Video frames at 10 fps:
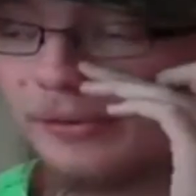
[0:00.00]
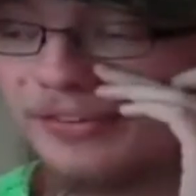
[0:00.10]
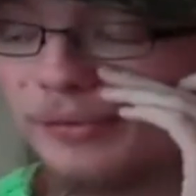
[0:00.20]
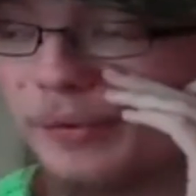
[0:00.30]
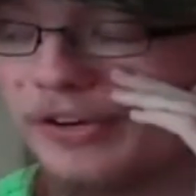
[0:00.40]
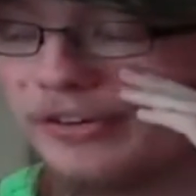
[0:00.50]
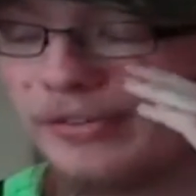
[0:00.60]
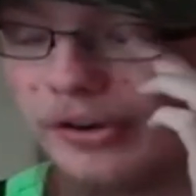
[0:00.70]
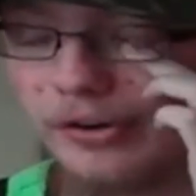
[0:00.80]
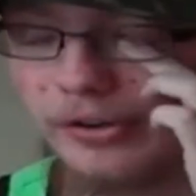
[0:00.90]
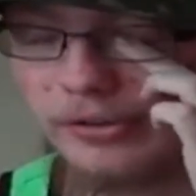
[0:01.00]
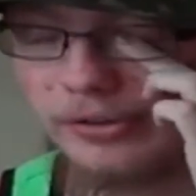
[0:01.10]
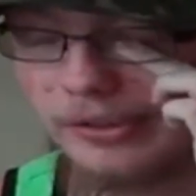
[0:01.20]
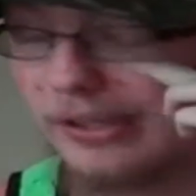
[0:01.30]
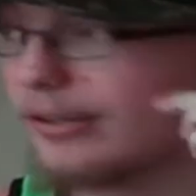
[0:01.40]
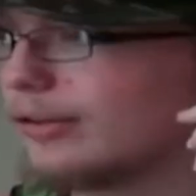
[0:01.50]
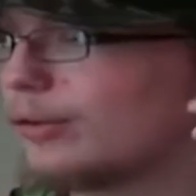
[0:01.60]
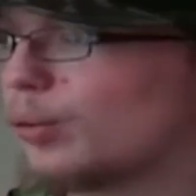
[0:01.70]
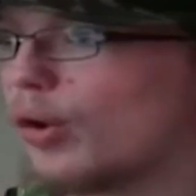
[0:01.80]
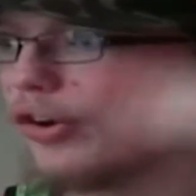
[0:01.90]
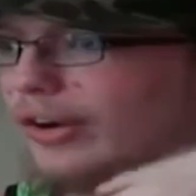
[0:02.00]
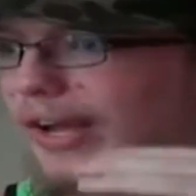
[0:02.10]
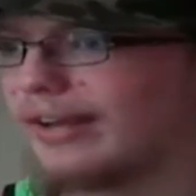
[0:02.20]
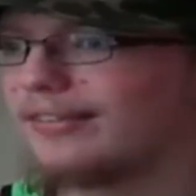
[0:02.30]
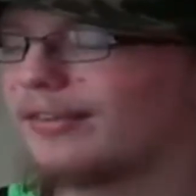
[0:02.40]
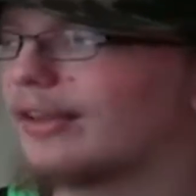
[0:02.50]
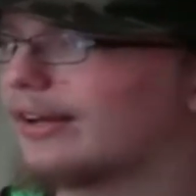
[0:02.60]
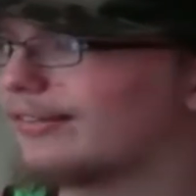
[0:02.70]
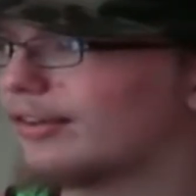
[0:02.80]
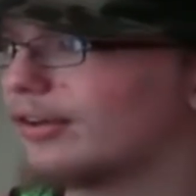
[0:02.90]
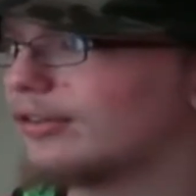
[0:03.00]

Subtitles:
a weird article, like a Quora answer that I saw.